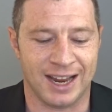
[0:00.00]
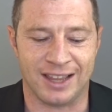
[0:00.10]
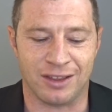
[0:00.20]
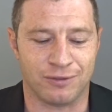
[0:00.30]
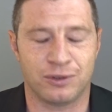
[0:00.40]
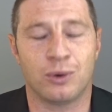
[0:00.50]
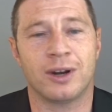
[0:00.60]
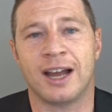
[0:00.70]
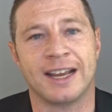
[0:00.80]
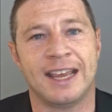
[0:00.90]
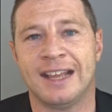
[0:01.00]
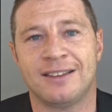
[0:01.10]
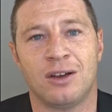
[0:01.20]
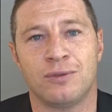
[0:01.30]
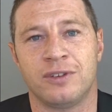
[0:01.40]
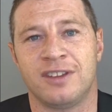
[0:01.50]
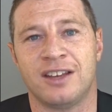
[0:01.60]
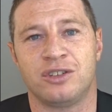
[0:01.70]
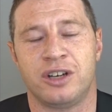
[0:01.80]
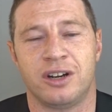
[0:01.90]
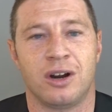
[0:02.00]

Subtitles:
and the flooring, I can't tell if it's engineered